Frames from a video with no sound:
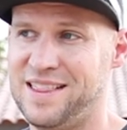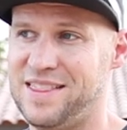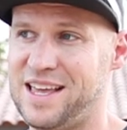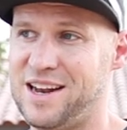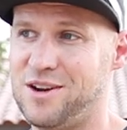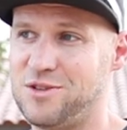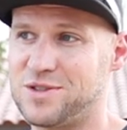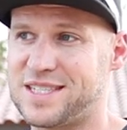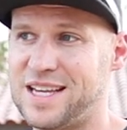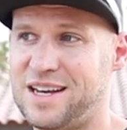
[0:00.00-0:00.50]

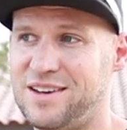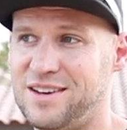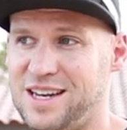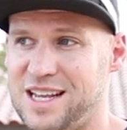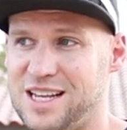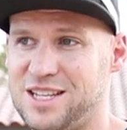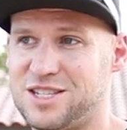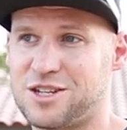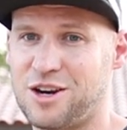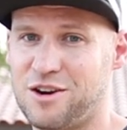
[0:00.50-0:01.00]
they don't sell
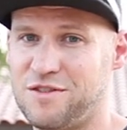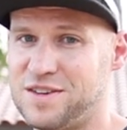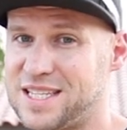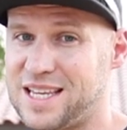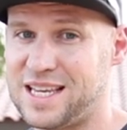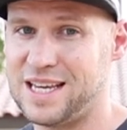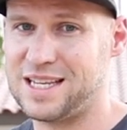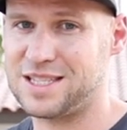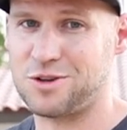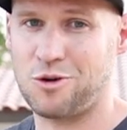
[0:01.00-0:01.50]
any
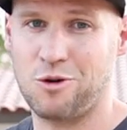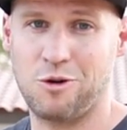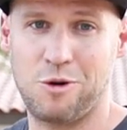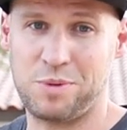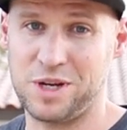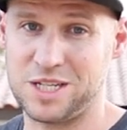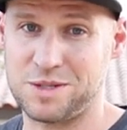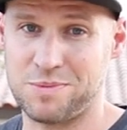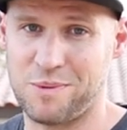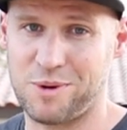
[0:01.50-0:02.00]
service kits or
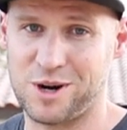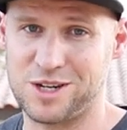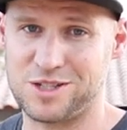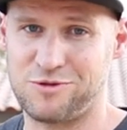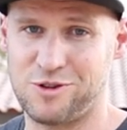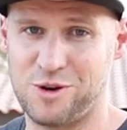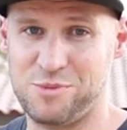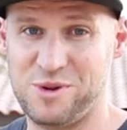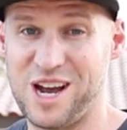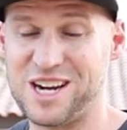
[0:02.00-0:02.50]
replacement parts
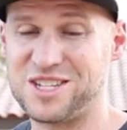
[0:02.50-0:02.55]
for them.